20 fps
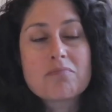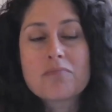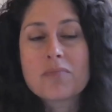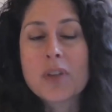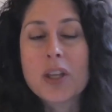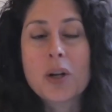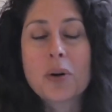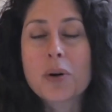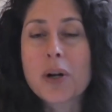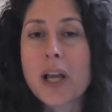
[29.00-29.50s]

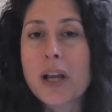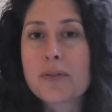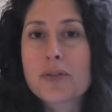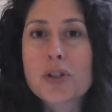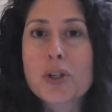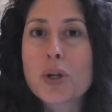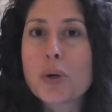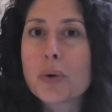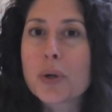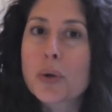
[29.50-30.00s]
They don't have to
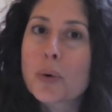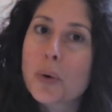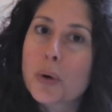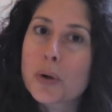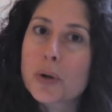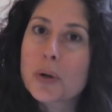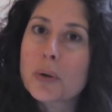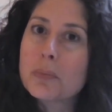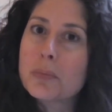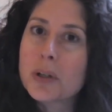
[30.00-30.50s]
go in
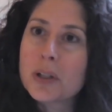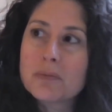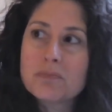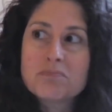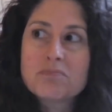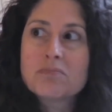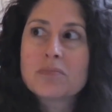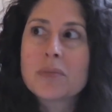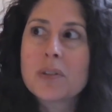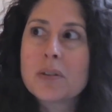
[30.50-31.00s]
order, but
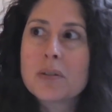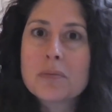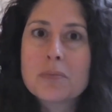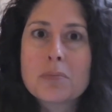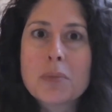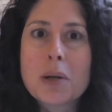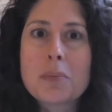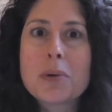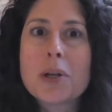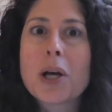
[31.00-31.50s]
it
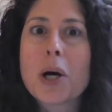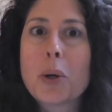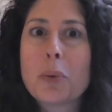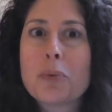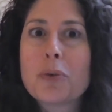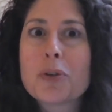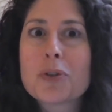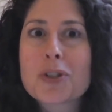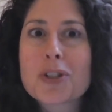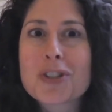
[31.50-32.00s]
might be
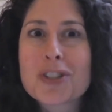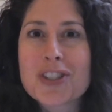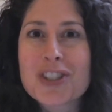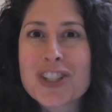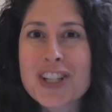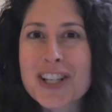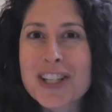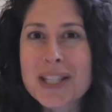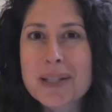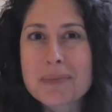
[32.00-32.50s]
helpful just to
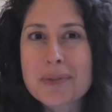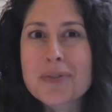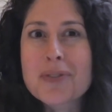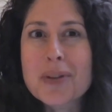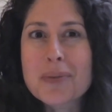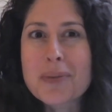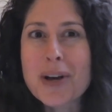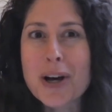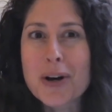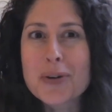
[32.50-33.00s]
check some of
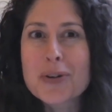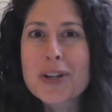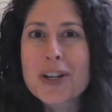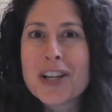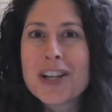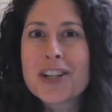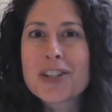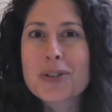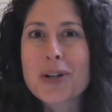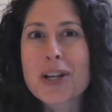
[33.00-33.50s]
them out,
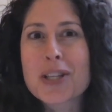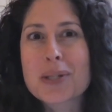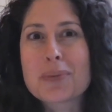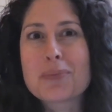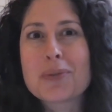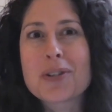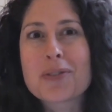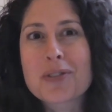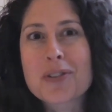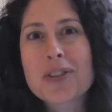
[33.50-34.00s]
try some
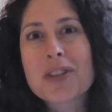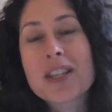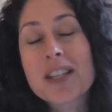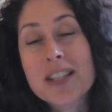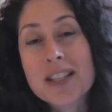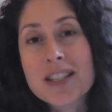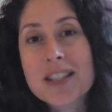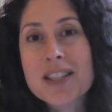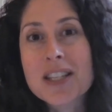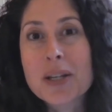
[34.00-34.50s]
different
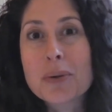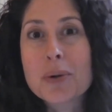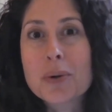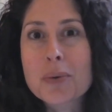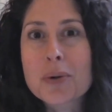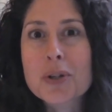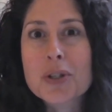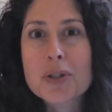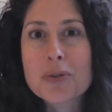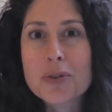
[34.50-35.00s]
things and see what
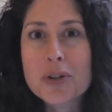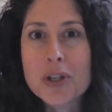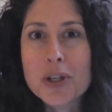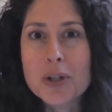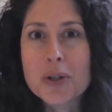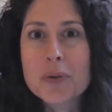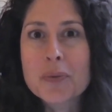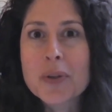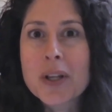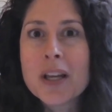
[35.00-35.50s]
works for
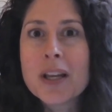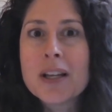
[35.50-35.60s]
you.